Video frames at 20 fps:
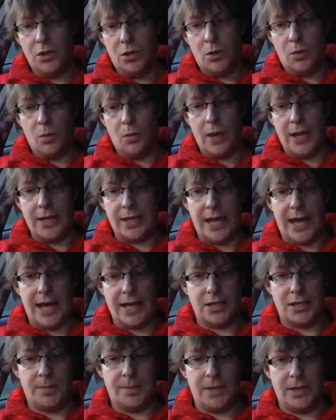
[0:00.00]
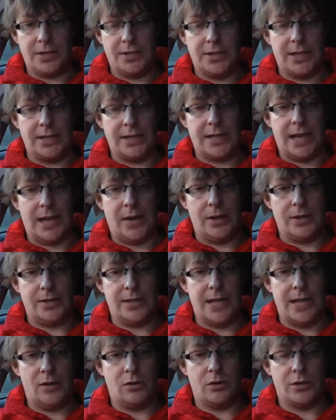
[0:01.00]
where you had to be a 6 out of
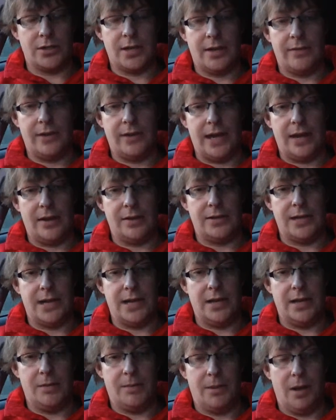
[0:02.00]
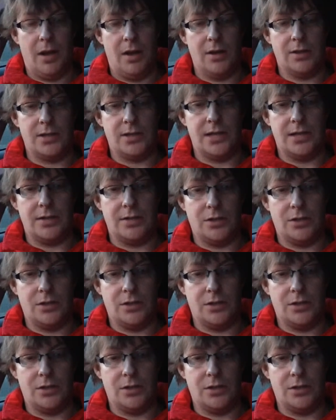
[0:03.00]
10 or a 7 out of 10 in the past